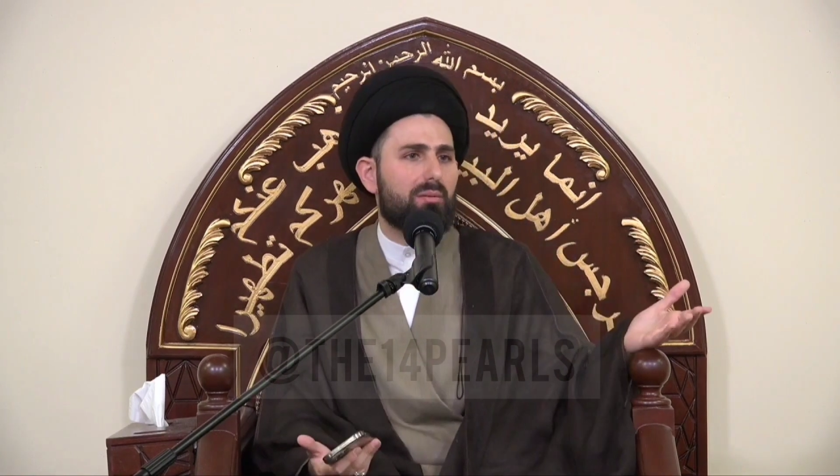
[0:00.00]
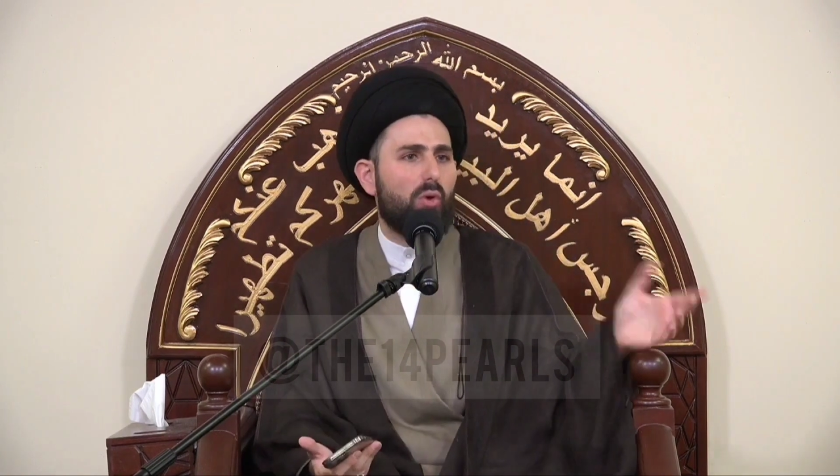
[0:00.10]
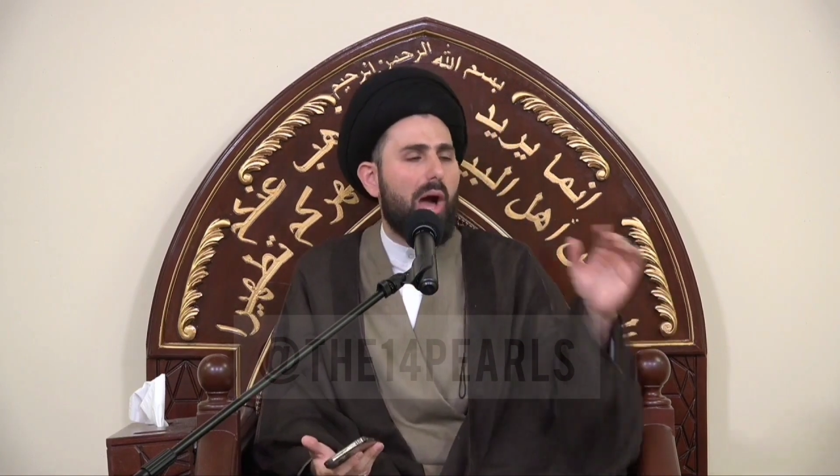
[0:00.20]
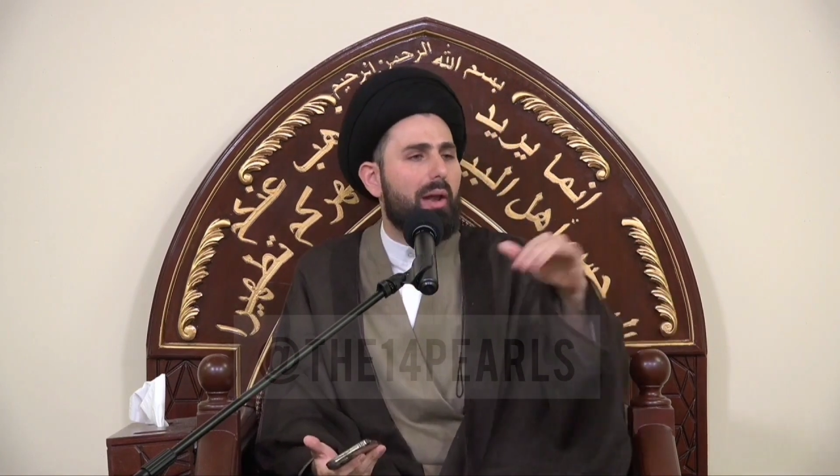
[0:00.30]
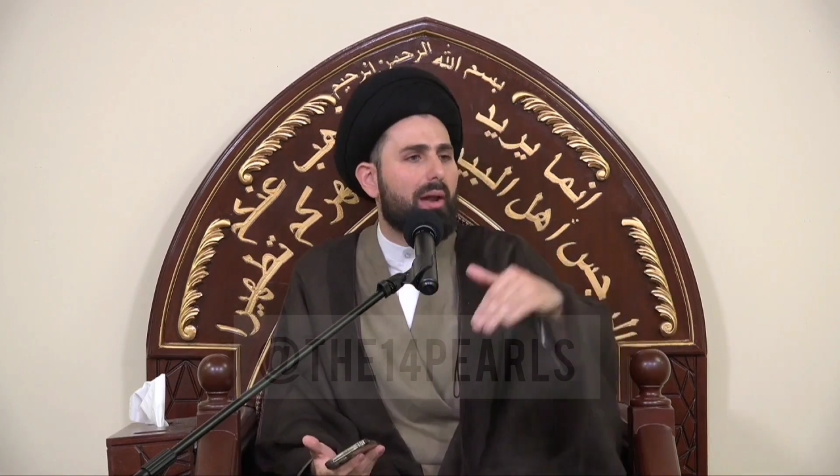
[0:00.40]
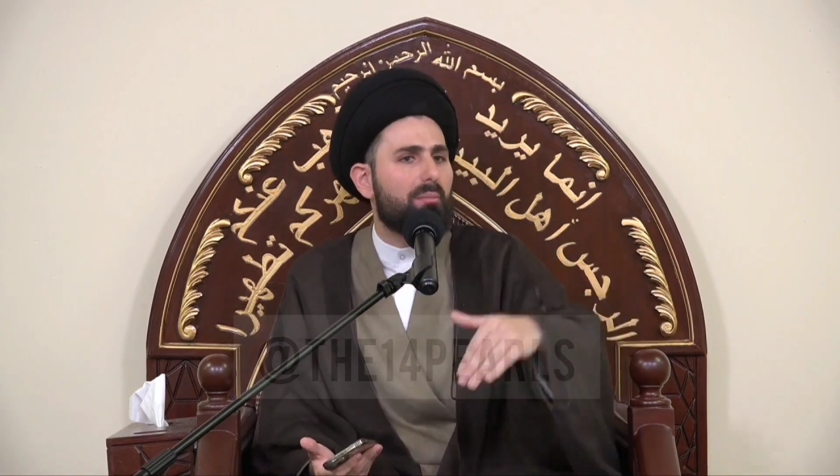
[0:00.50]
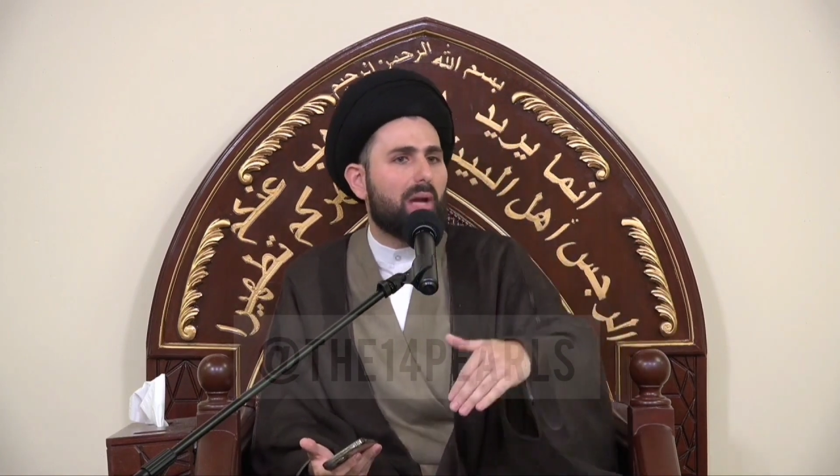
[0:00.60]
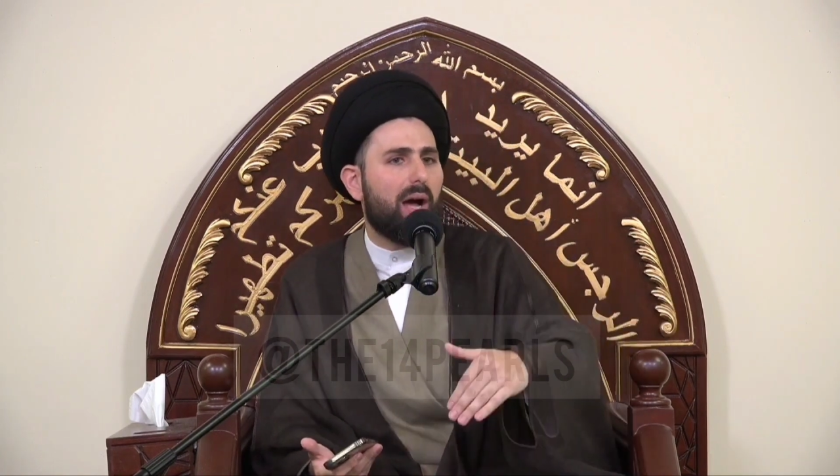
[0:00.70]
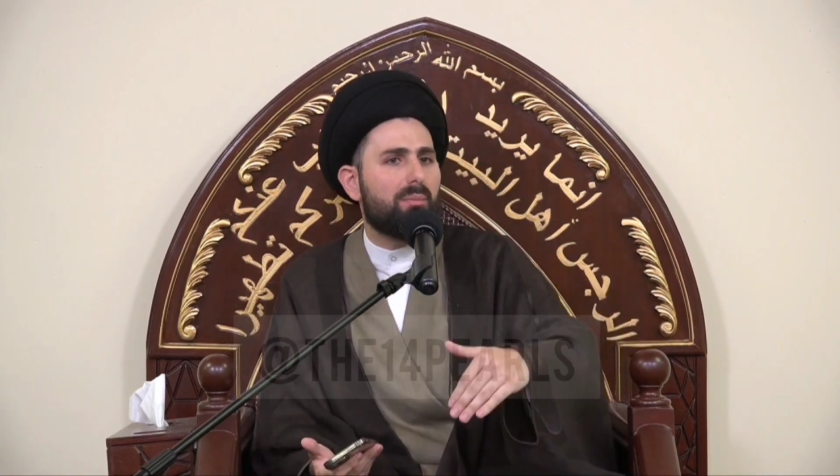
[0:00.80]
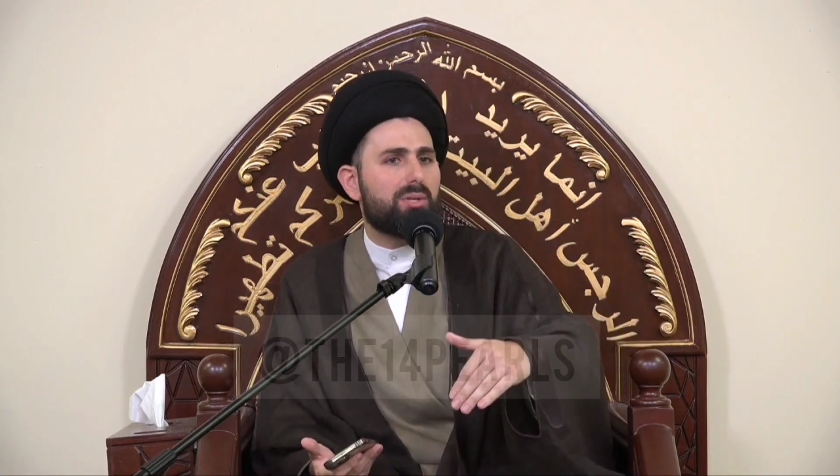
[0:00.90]
Muharram
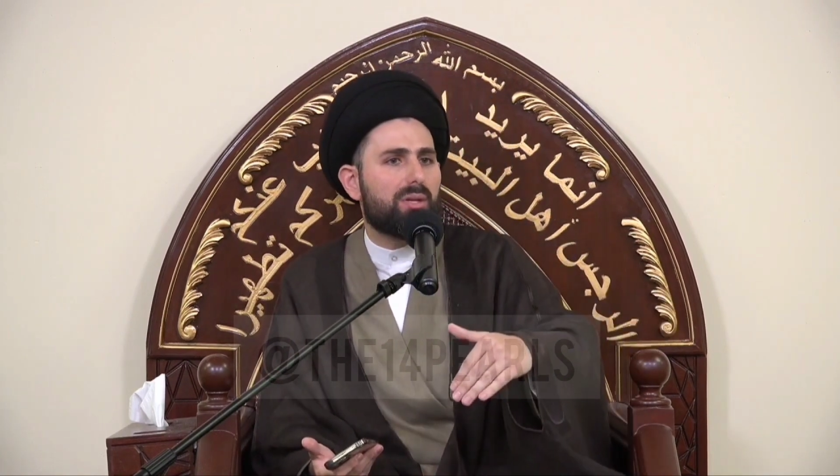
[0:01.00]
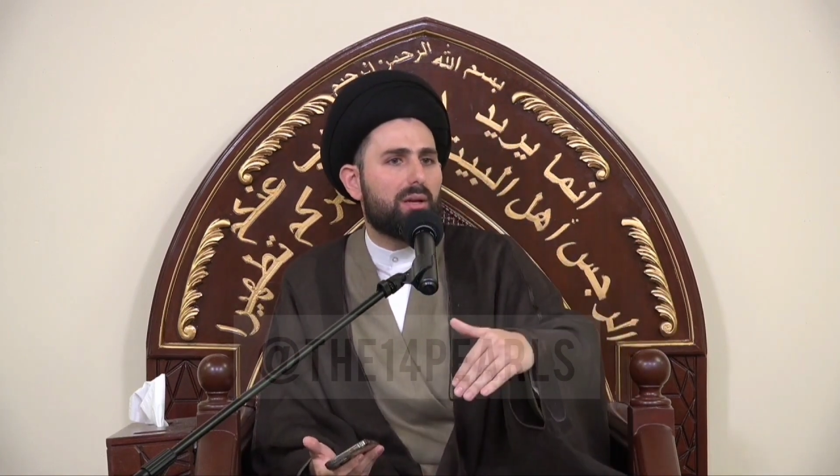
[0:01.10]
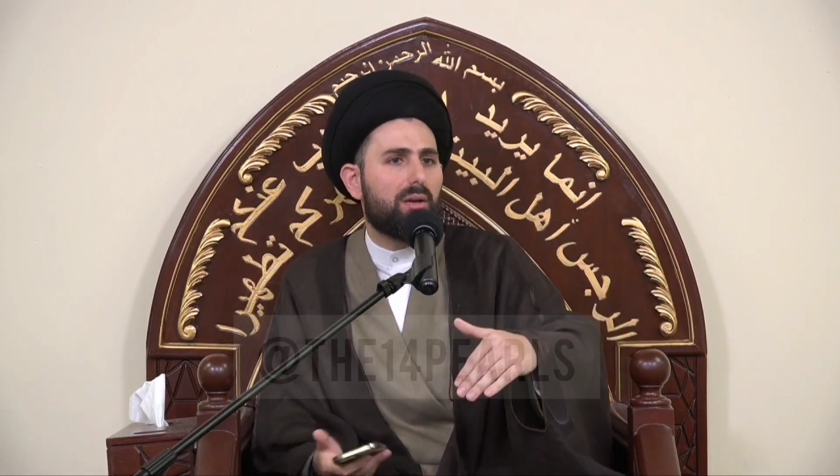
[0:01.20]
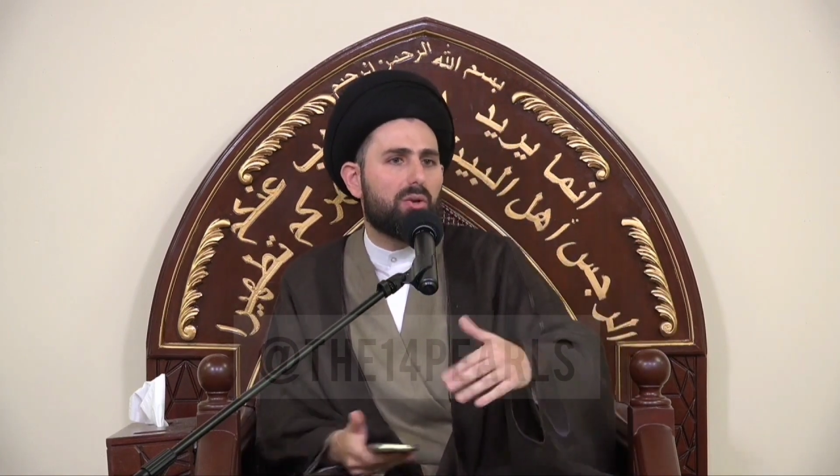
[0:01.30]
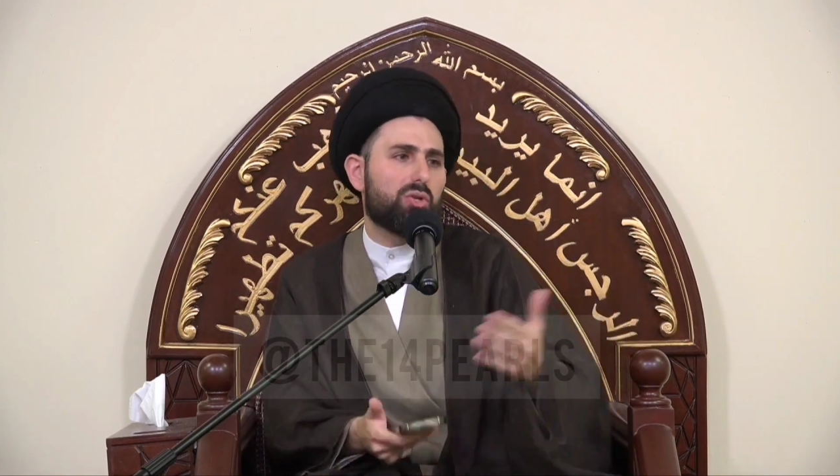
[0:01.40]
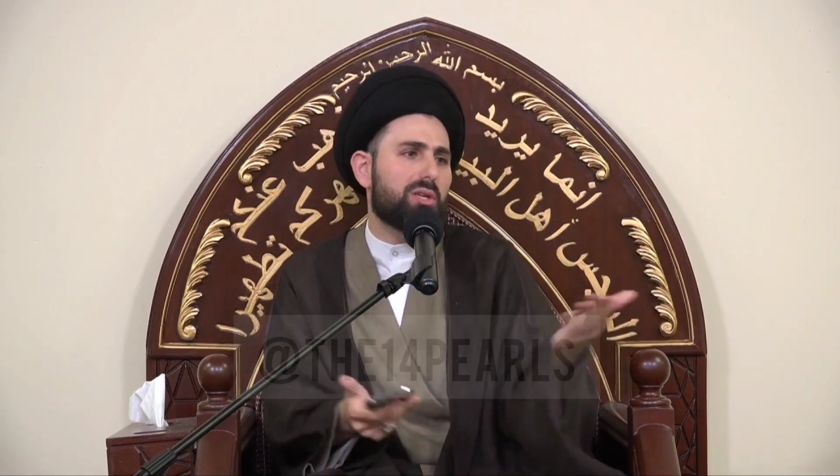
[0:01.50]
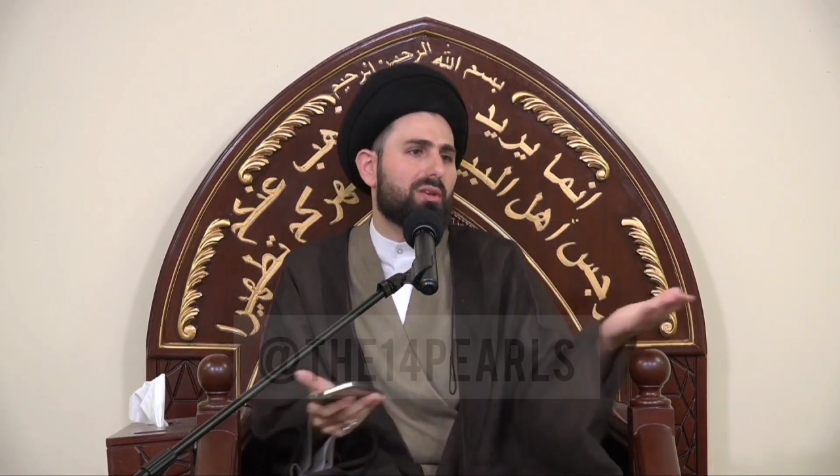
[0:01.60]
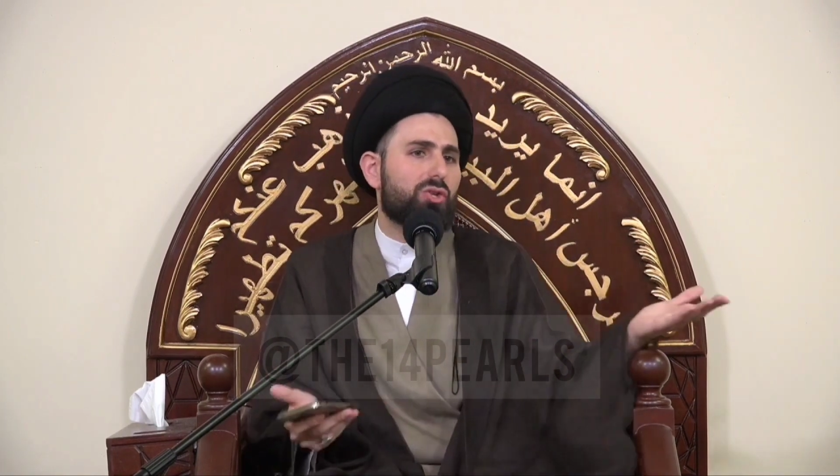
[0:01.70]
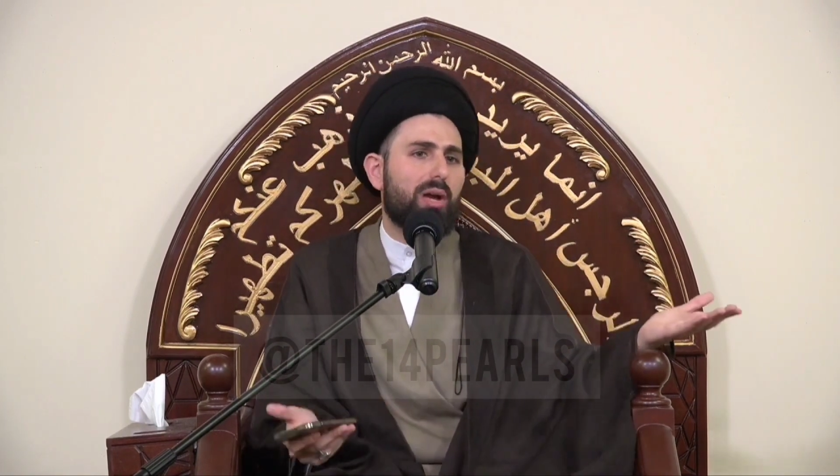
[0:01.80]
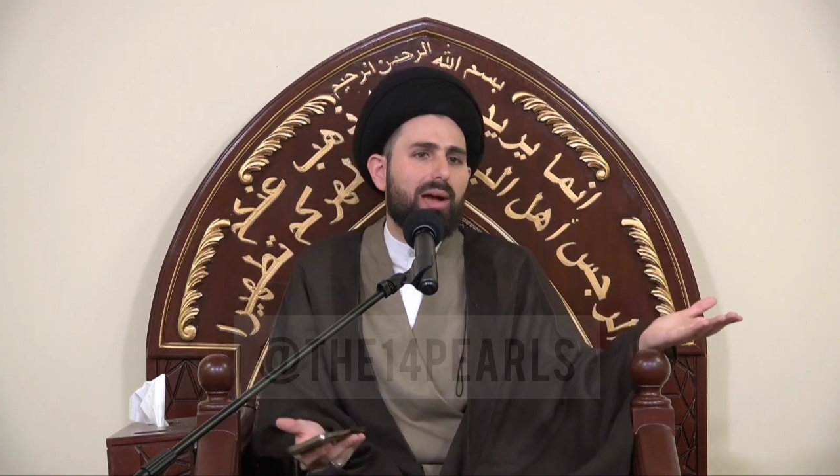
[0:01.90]
comes. You see the
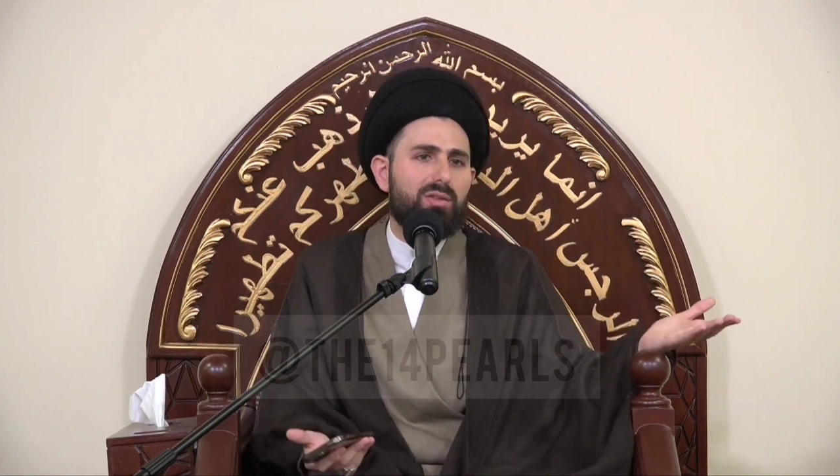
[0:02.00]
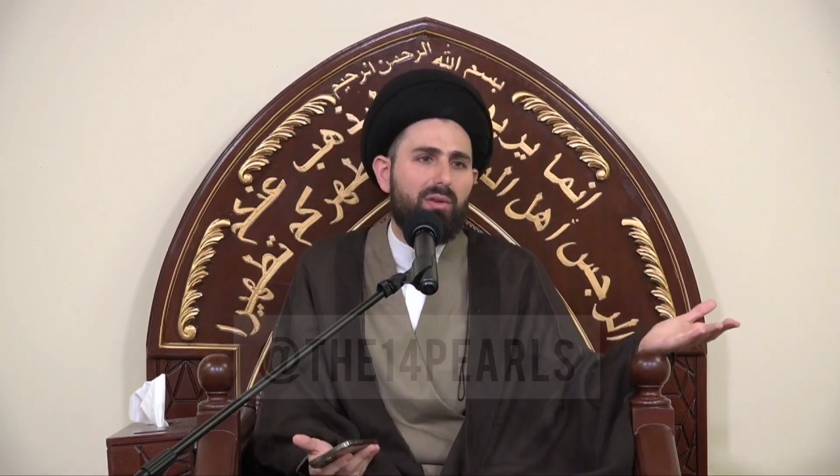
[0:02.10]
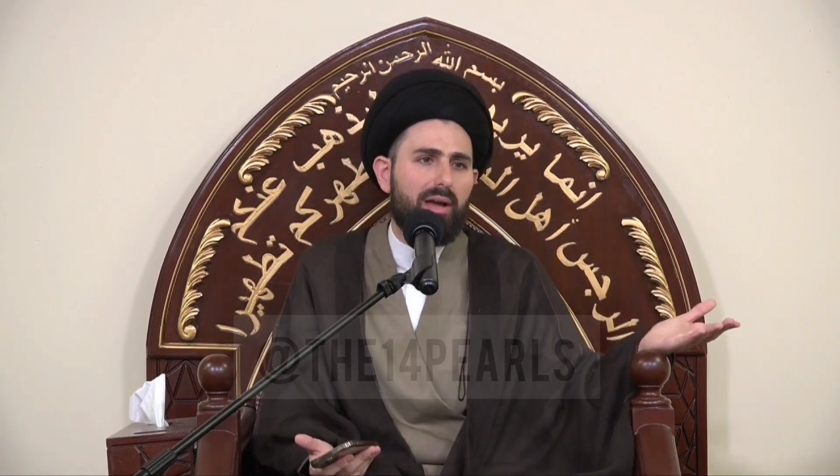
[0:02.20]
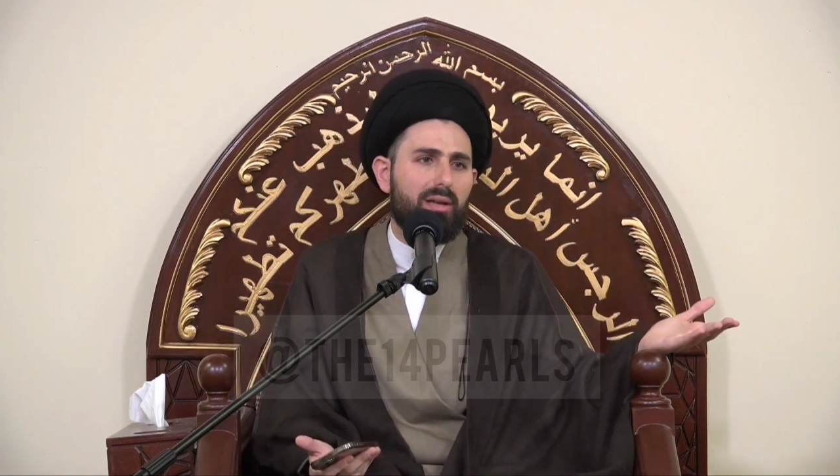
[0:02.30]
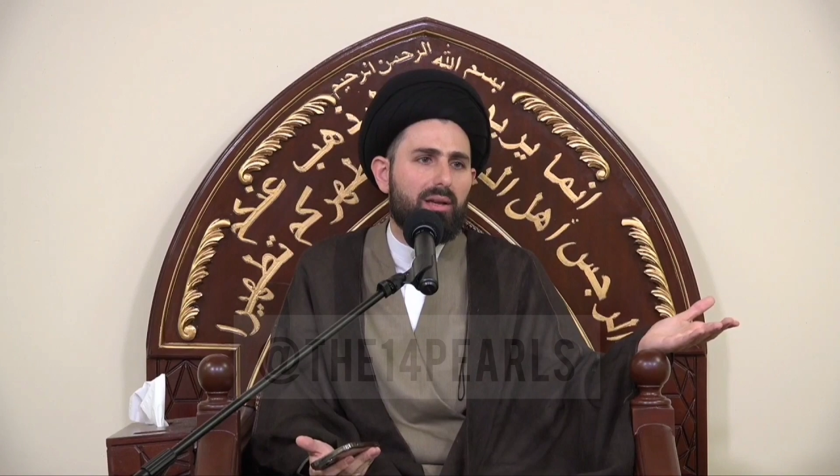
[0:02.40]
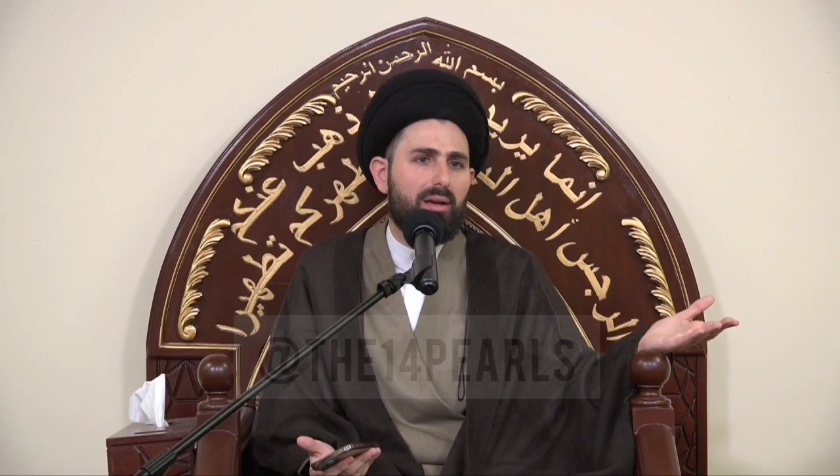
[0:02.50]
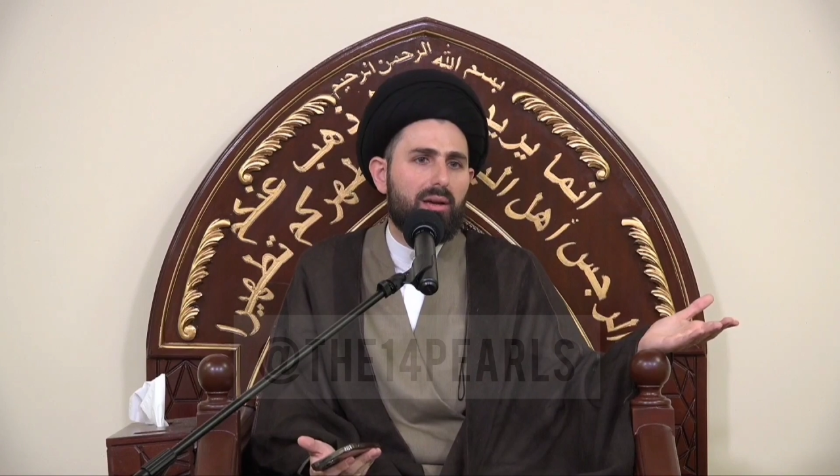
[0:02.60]
Shi'as fighting.